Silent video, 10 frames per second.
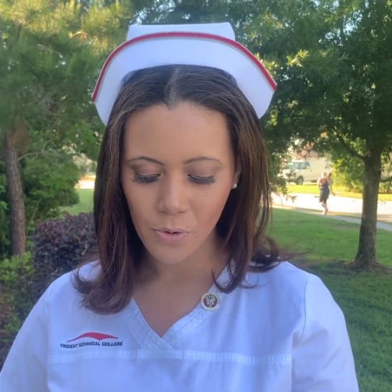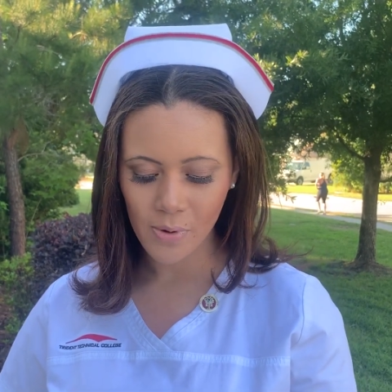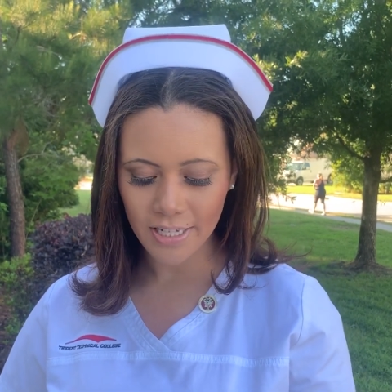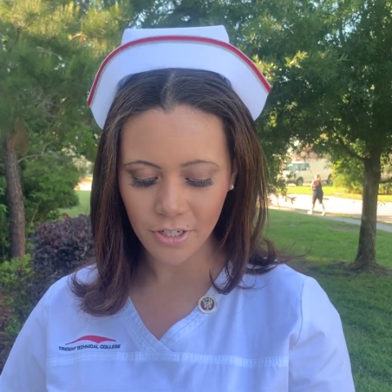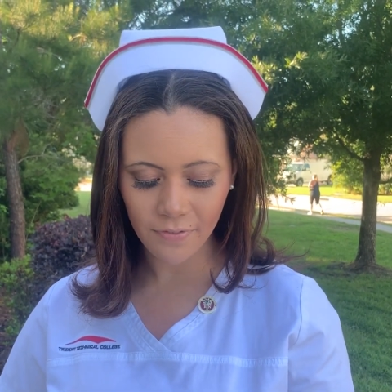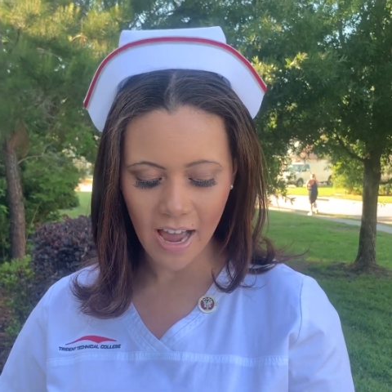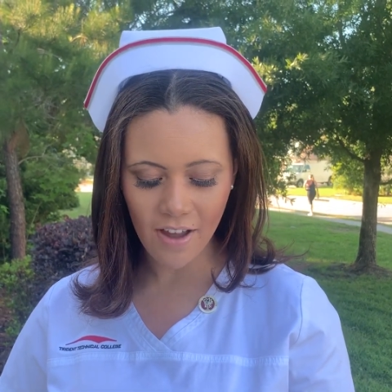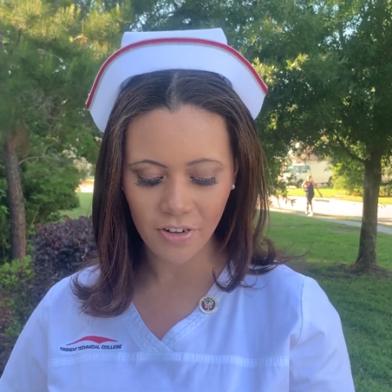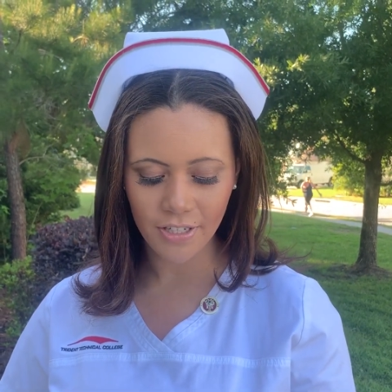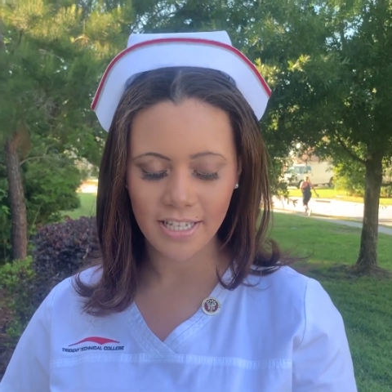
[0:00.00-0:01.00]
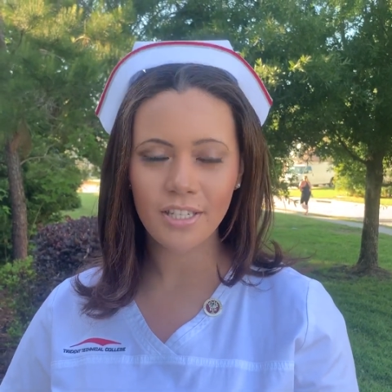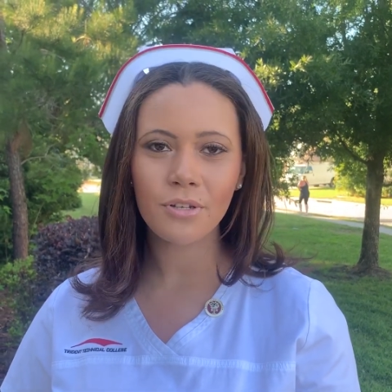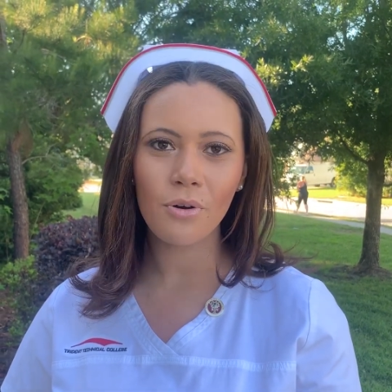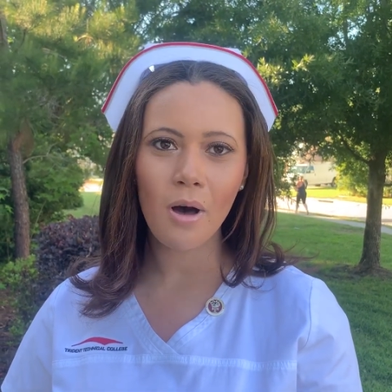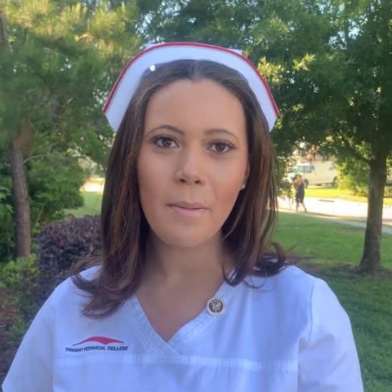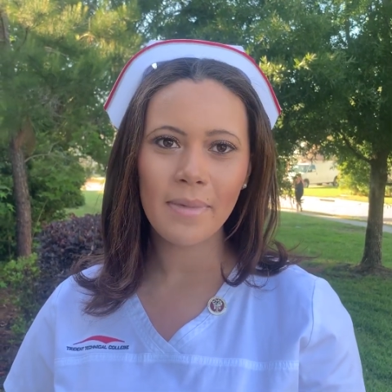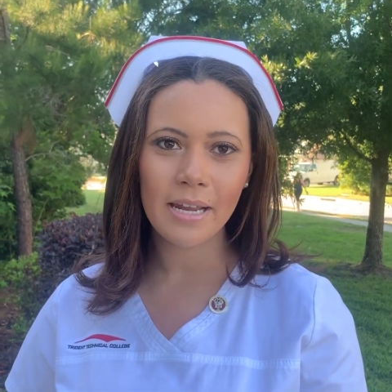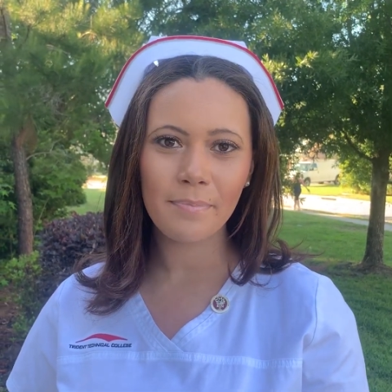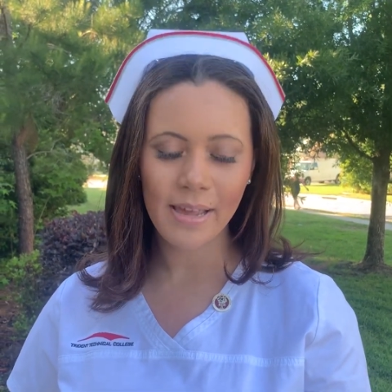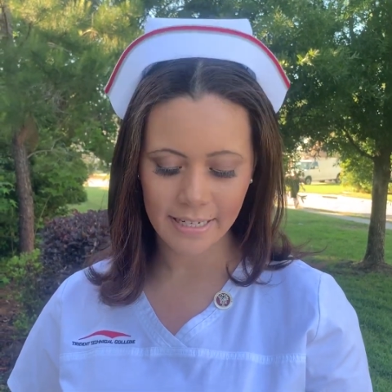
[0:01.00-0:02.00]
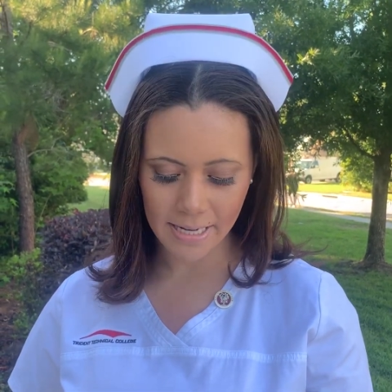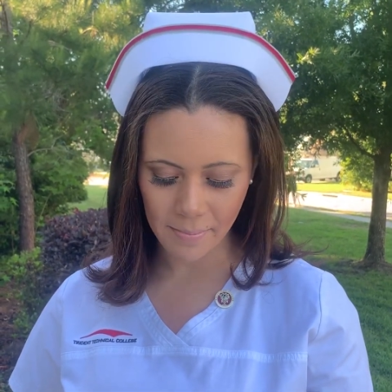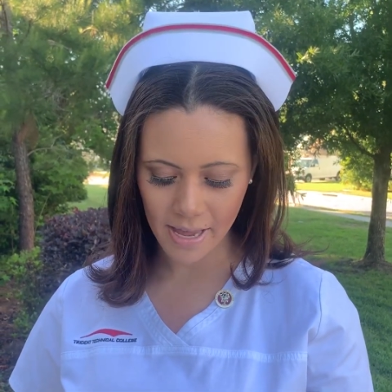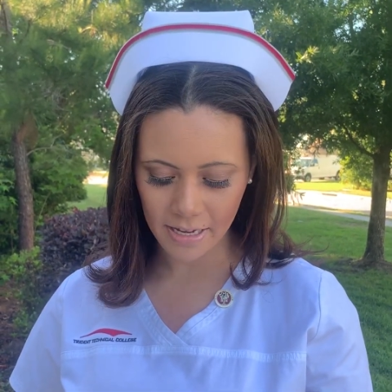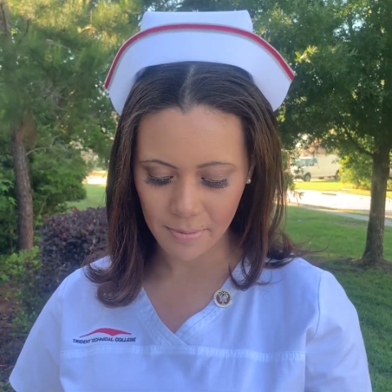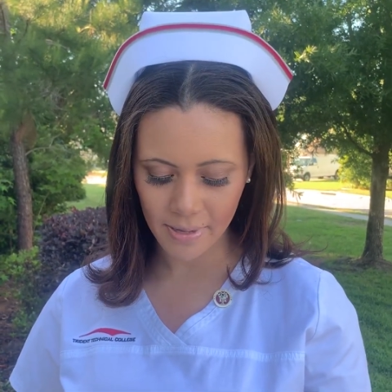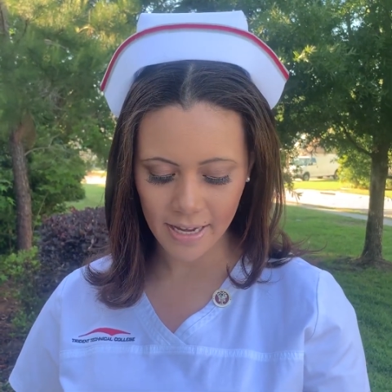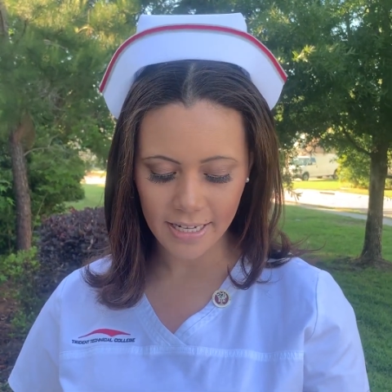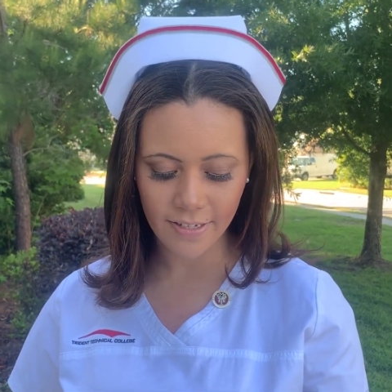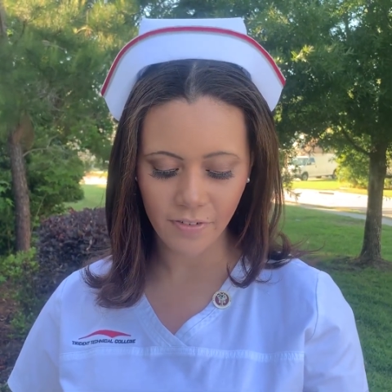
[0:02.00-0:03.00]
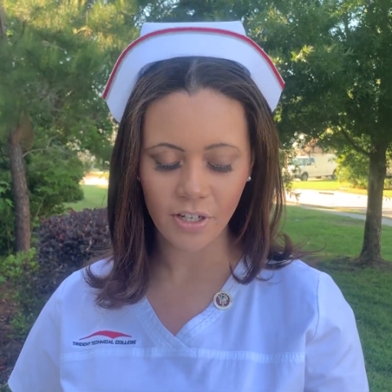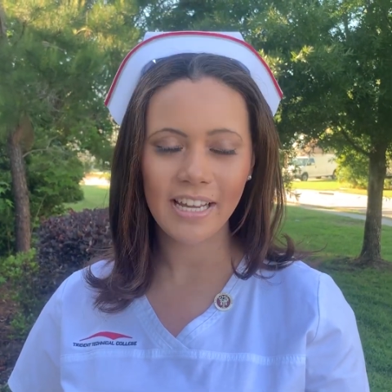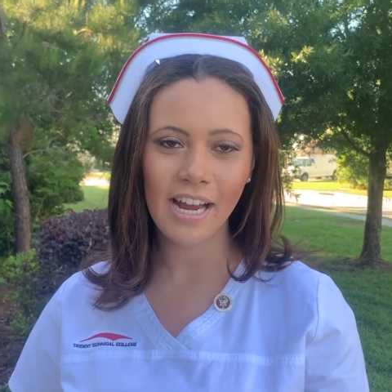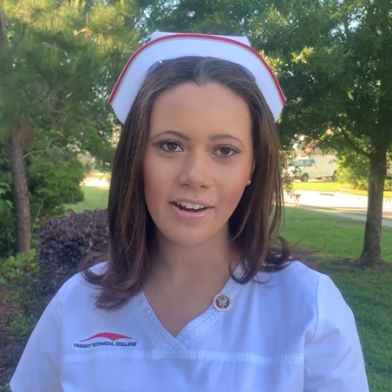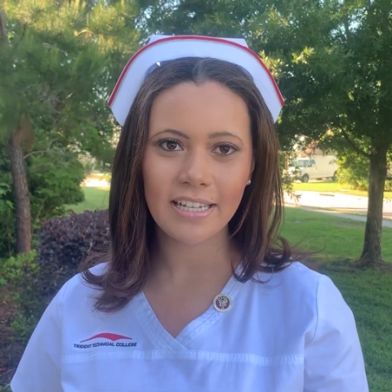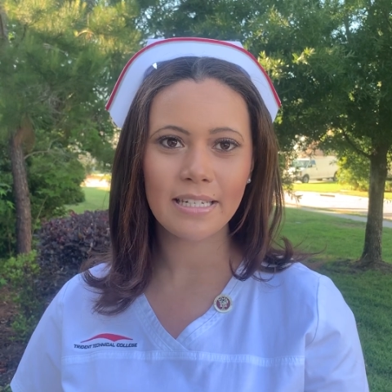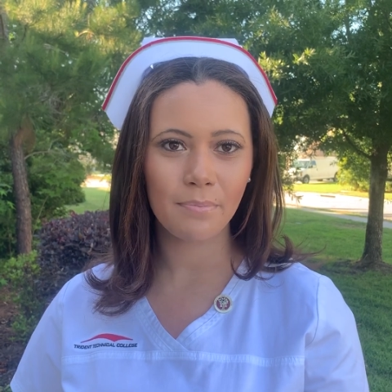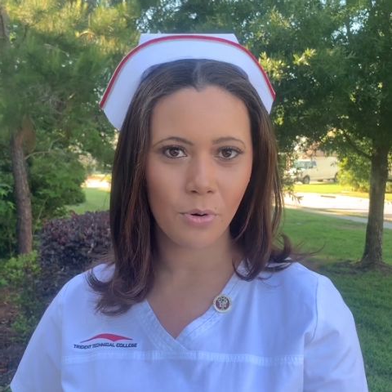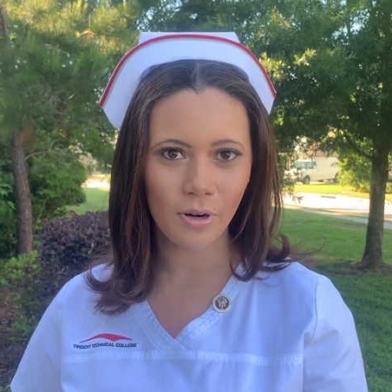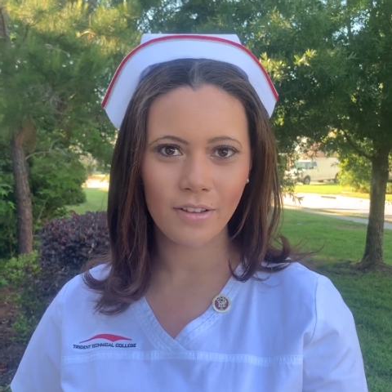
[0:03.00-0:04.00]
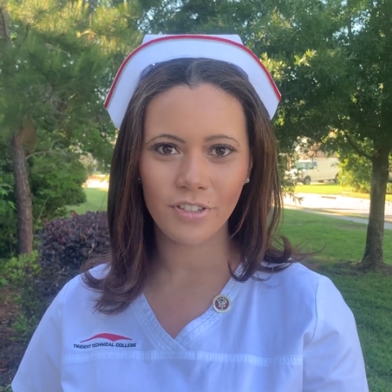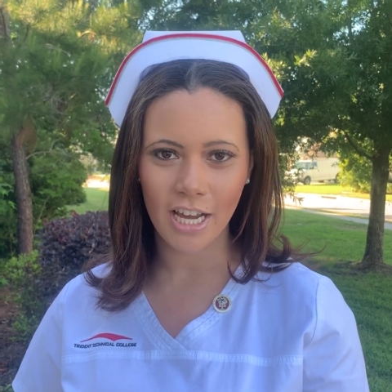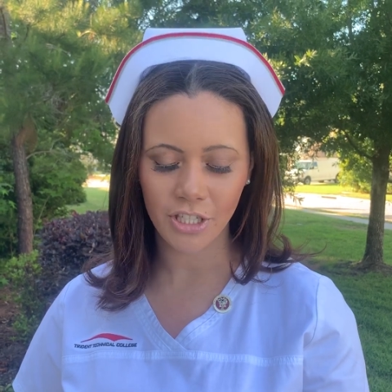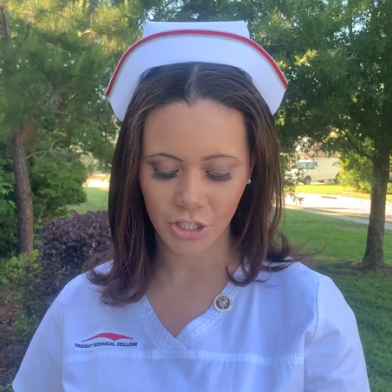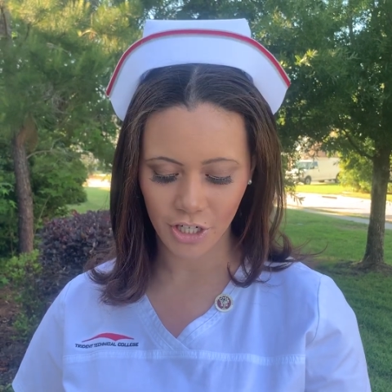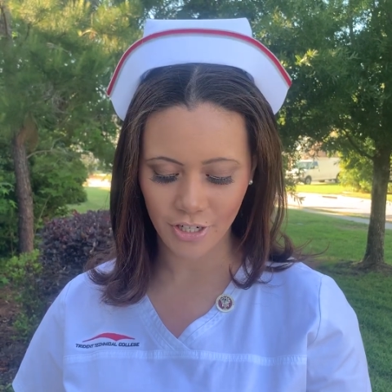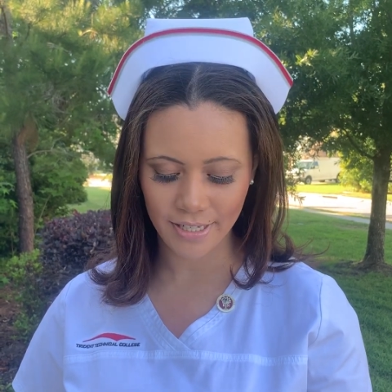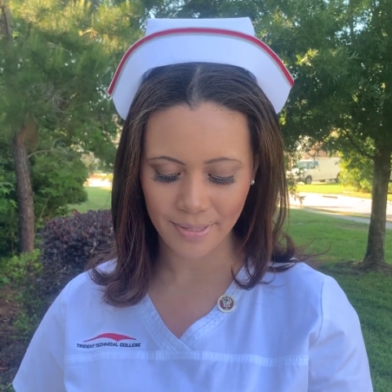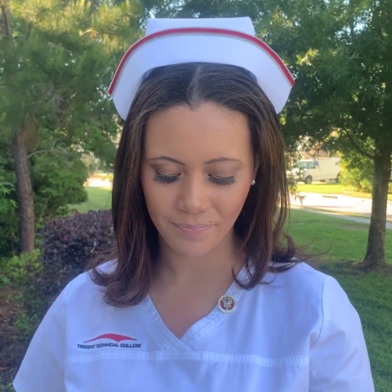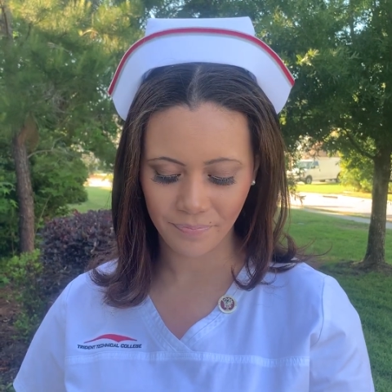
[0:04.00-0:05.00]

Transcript: We survived nursing school amid a pandemic because of your caring, supportive gestures.